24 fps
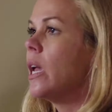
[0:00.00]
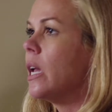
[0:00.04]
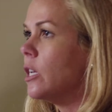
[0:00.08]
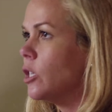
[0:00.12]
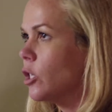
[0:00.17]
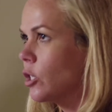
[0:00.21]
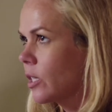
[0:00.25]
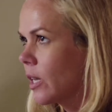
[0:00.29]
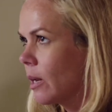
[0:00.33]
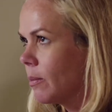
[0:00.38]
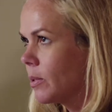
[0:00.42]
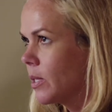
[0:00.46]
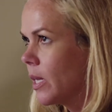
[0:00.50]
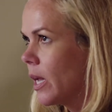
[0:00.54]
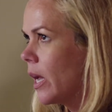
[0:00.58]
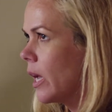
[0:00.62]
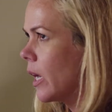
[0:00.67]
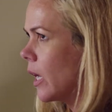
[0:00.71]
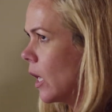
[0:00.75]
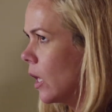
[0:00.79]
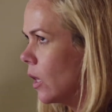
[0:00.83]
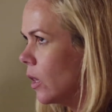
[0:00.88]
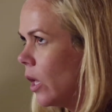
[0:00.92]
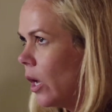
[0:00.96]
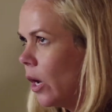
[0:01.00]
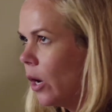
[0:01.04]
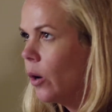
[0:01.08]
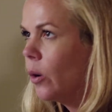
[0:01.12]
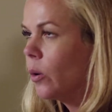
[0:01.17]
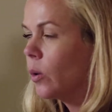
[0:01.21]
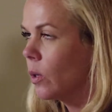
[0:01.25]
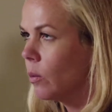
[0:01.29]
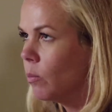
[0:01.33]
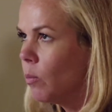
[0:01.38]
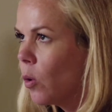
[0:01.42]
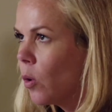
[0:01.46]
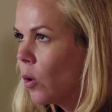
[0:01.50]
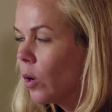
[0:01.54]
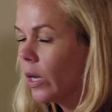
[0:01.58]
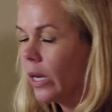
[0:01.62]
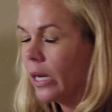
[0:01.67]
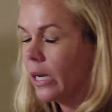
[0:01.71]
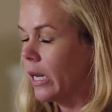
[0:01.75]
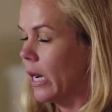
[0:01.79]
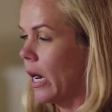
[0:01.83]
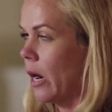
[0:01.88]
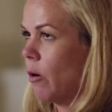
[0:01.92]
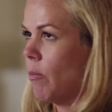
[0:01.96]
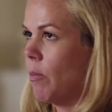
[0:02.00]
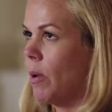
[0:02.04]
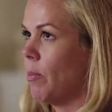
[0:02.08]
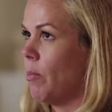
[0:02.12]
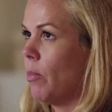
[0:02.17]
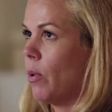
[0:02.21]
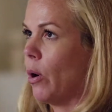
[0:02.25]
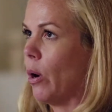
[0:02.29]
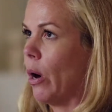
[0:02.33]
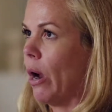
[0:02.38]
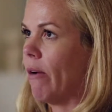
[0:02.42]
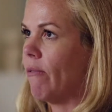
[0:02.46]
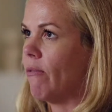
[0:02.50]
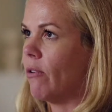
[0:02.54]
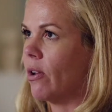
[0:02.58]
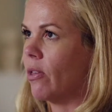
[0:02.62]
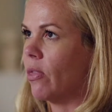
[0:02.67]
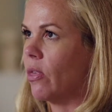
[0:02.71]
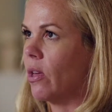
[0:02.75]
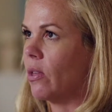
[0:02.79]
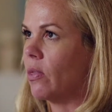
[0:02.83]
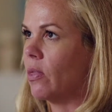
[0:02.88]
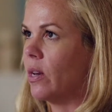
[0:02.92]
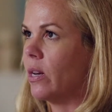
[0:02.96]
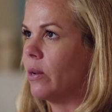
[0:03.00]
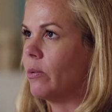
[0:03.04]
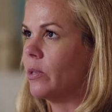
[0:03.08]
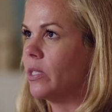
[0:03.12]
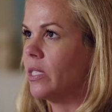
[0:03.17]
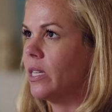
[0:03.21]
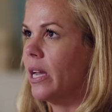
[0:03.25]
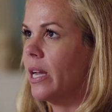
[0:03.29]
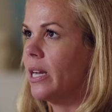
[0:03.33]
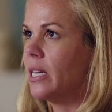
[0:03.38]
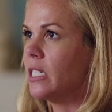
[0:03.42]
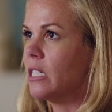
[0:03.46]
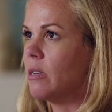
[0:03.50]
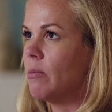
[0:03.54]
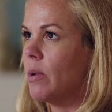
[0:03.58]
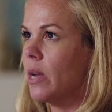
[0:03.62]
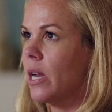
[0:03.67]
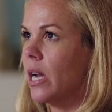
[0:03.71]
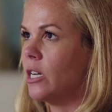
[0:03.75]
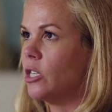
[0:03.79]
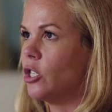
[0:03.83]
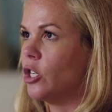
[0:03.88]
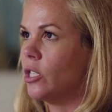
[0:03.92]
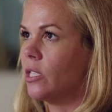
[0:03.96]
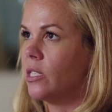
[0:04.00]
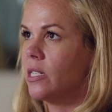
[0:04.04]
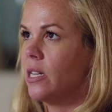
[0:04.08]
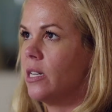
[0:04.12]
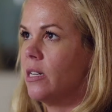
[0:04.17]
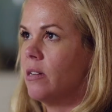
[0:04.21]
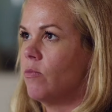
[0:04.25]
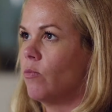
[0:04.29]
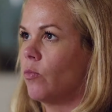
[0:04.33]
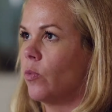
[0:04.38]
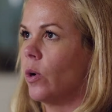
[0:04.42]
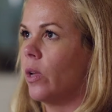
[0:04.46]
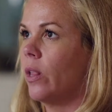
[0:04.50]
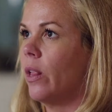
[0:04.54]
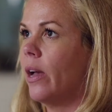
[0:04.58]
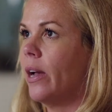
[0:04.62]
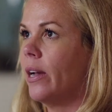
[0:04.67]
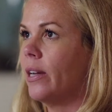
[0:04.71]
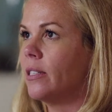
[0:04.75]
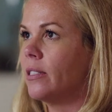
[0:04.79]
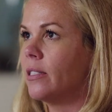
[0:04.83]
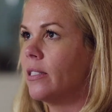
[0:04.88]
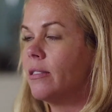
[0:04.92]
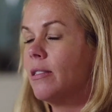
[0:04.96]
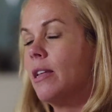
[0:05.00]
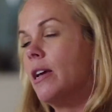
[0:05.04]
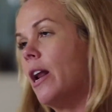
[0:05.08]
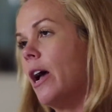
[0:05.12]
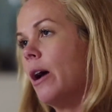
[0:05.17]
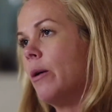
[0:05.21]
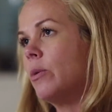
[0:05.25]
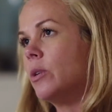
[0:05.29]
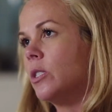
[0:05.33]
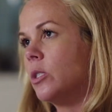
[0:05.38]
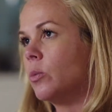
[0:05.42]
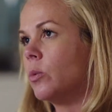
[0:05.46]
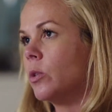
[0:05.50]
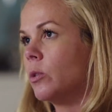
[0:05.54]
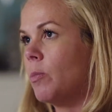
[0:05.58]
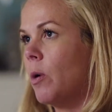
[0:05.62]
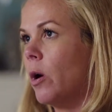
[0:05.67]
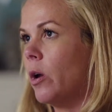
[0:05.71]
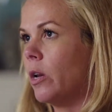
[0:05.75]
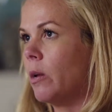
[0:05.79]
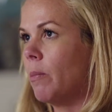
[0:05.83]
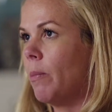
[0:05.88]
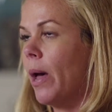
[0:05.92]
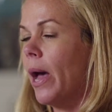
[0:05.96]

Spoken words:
He just kept saying, hello, good morning, and I remember everything that he was saying to me. I just didn't realize that I wasn't responding